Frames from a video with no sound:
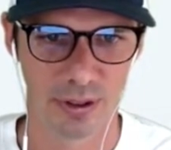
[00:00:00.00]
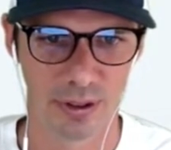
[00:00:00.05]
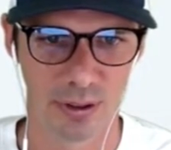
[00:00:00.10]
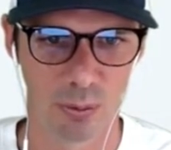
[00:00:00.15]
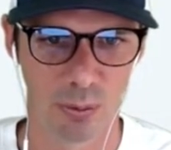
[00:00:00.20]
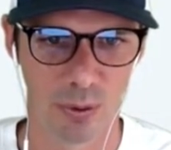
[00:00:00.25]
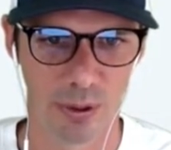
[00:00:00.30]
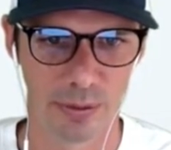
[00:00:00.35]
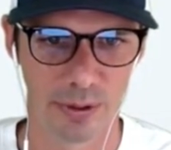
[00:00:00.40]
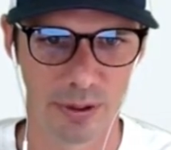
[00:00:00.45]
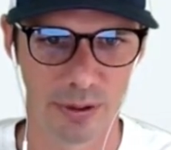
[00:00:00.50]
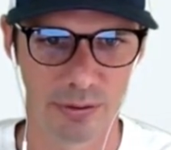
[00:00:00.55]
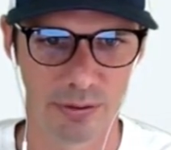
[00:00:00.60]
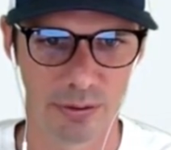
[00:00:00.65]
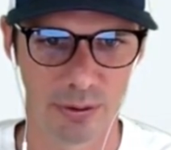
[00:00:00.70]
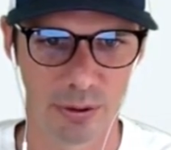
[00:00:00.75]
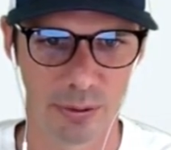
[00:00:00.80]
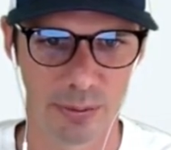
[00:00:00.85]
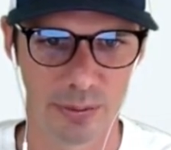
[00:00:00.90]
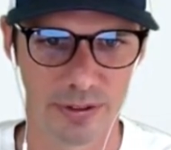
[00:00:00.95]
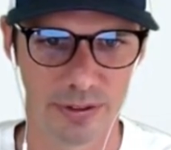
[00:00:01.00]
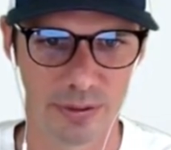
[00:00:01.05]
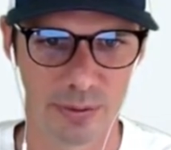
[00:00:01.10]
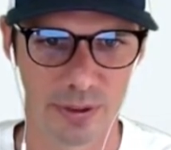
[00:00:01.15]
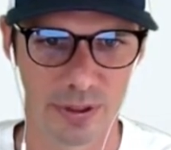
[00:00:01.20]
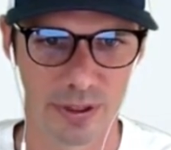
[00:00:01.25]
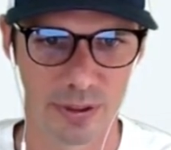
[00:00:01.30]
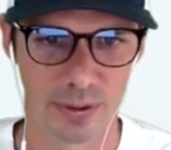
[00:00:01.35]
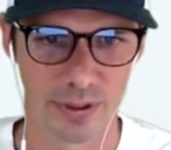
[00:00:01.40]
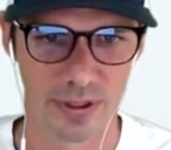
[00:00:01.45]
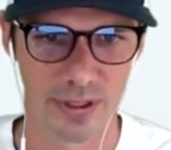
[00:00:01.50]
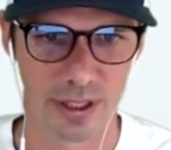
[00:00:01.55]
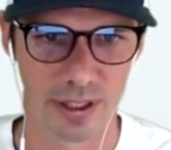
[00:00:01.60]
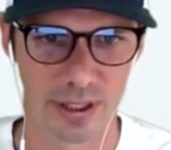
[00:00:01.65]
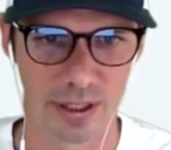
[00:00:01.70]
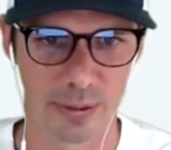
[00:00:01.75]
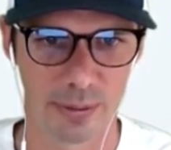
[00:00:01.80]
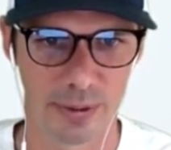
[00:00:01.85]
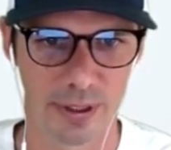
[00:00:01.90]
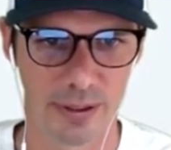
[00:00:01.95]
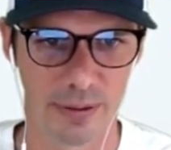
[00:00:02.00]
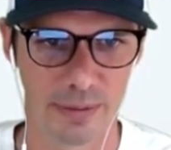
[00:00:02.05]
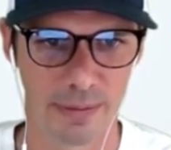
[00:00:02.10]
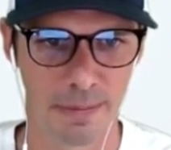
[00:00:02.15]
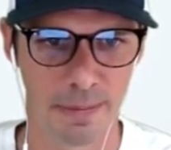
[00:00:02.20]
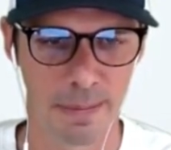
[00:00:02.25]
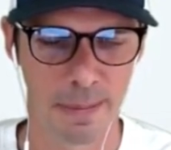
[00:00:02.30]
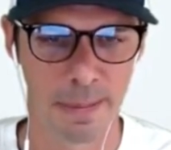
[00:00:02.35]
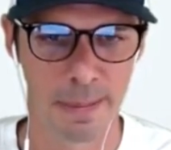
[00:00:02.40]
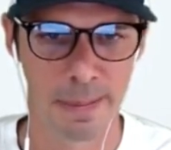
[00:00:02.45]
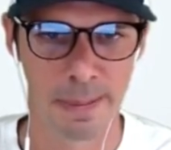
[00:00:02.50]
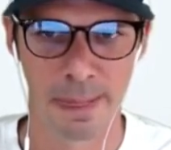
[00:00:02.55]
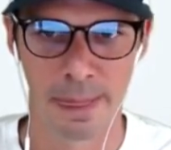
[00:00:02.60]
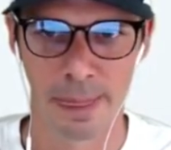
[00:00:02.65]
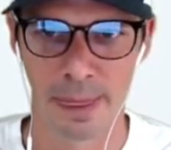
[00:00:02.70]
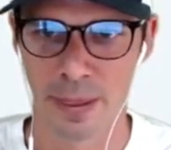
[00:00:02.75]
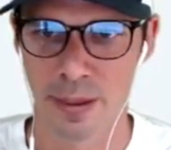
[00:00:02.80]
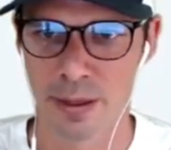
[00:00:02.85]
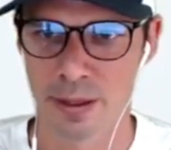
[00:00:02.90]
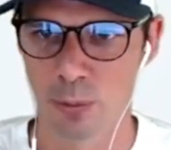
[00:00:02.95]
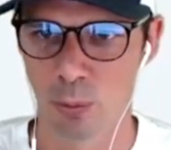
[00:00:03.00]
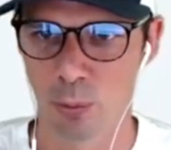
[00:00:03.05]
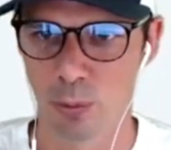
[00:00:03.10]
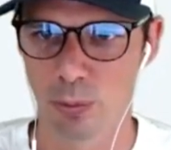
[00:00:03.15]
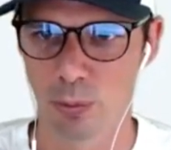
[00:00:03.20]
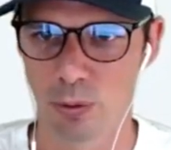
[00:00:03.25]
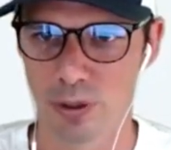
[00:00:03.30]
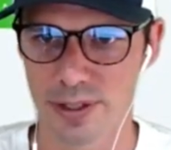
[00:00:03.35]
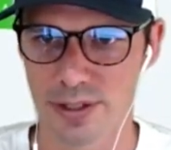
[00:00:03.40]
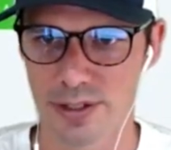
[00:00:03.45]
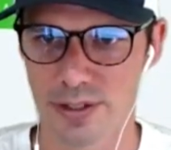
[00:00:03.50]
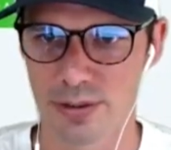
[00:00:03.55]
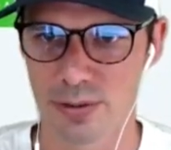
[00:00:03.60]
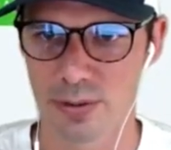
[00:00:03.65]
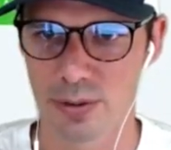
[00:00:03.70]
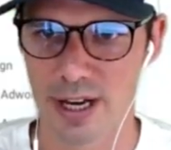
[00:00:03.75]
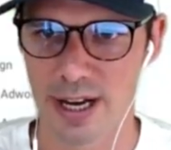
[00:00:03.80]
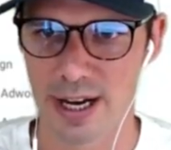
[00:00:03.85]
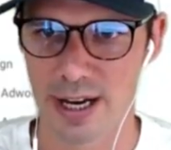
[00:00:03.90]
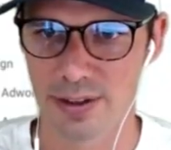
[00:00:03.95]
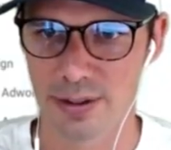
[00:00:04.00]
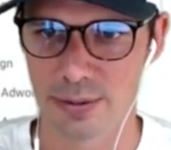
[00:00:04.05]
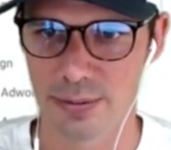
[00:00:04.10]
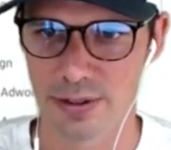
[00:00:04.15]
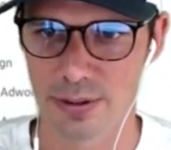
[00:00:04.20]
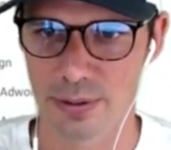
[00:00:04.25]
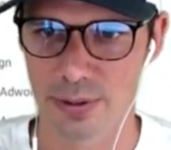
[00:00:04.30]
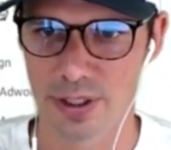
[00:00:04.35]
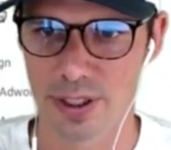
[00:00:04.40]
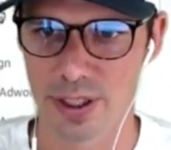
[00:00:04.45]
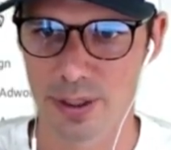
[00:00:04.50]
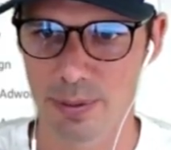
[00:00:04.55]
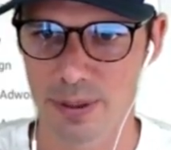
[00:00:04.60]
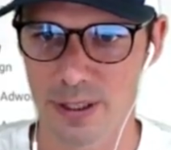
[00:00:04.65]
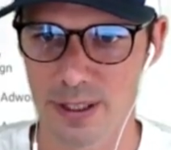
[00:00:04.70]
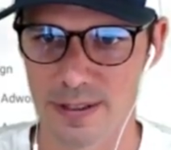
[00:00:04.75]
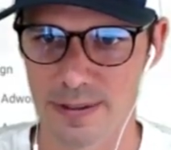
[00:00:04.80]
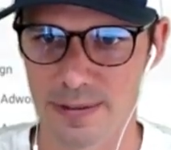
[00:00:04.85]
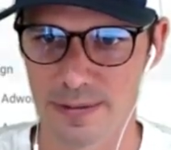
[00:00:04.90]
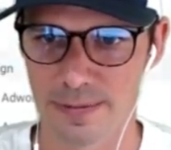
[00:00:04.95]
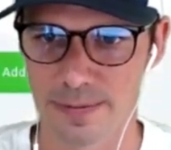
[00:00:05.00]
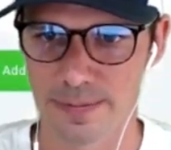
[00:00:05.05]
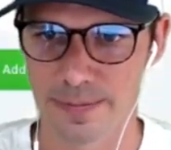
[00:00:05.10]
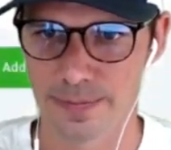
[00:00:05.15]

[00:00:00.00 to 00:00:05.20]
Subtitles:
Our webinar form is the one that we're talking about. We want to add them to a campaign.